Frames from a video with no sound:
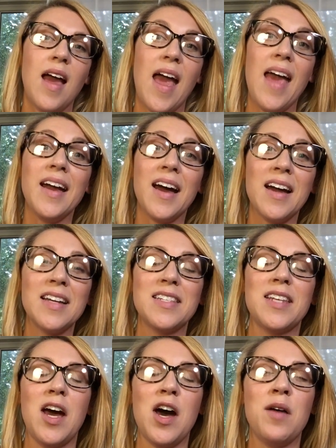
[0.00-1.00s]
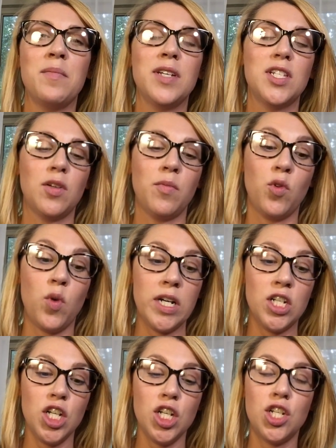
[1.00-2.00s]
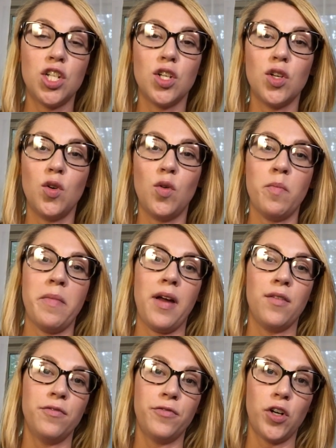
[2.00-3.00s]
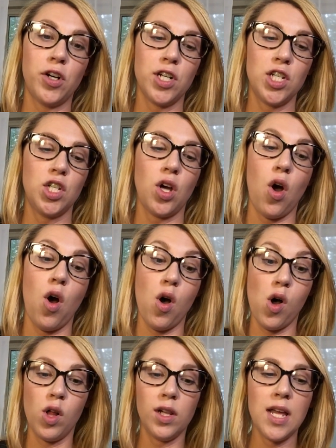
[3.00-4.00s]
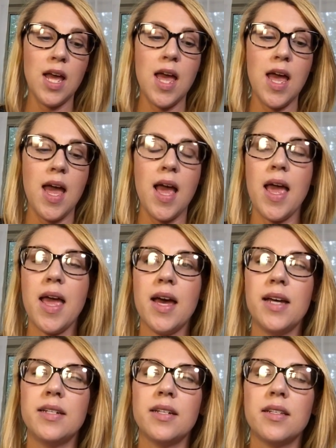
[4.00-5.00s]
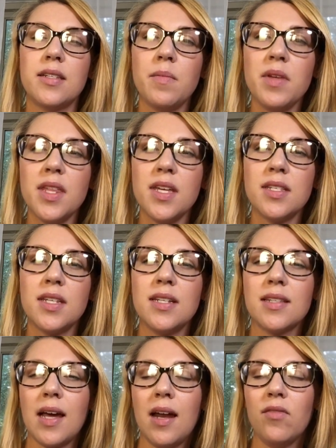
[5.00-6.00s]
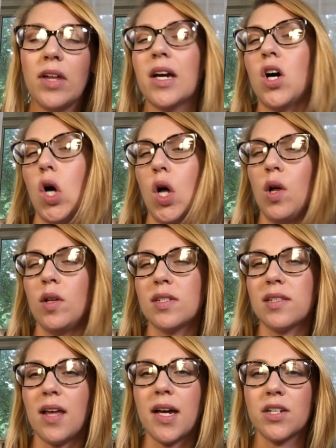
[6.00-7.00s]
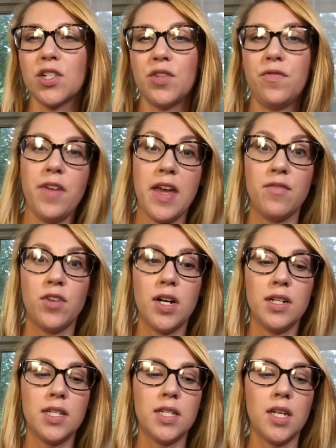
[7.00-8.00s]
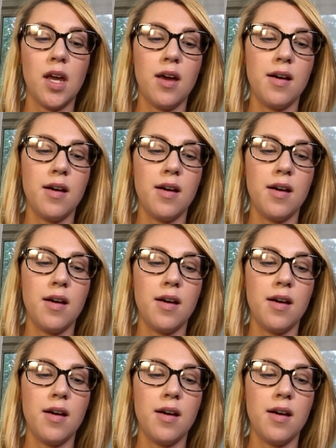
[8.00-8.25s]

Hey guys, so I'm going to do my first haul, and some of this, it's kind of like a haul slash favorites,